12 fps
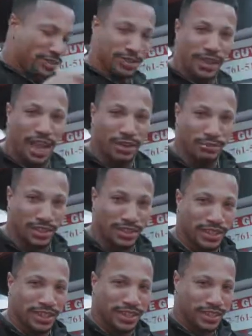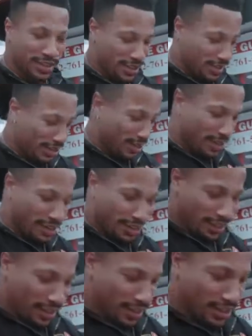So you guys want to see?
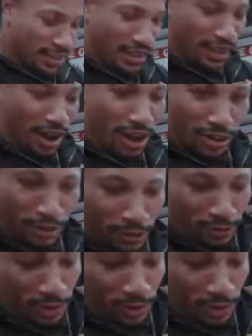look at all those